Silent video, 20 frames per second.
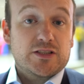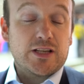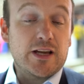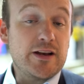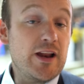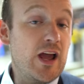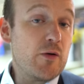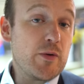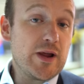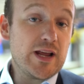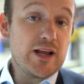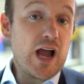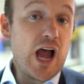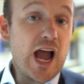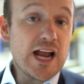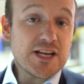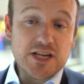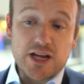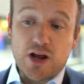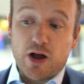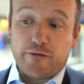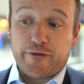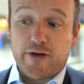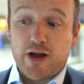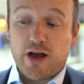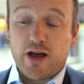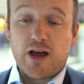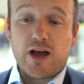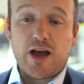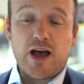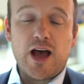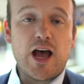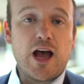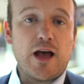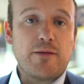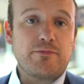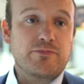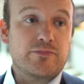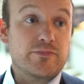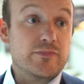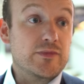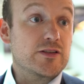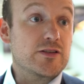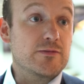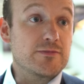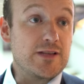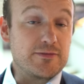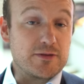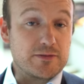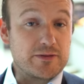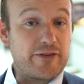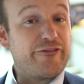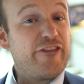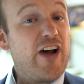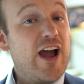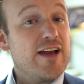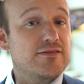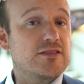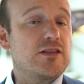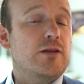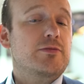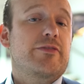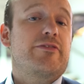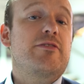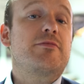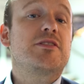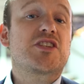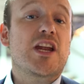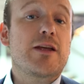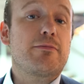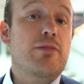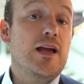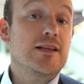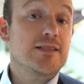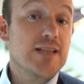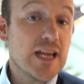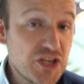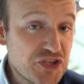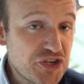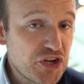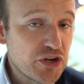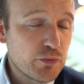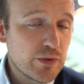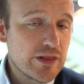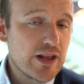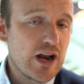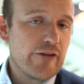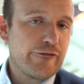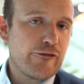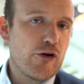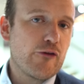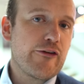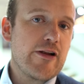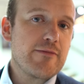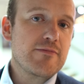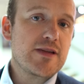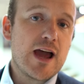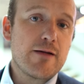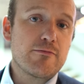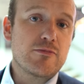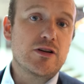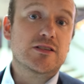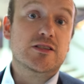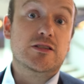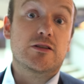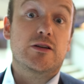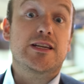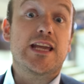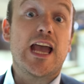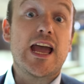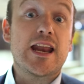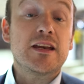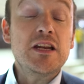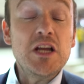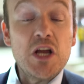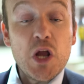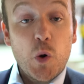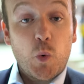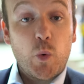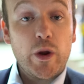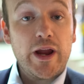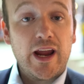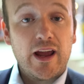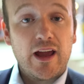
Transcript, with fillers: So no, we actually offer sometimes up to 5 stops of image stabilization within our full frame cameras. So again, we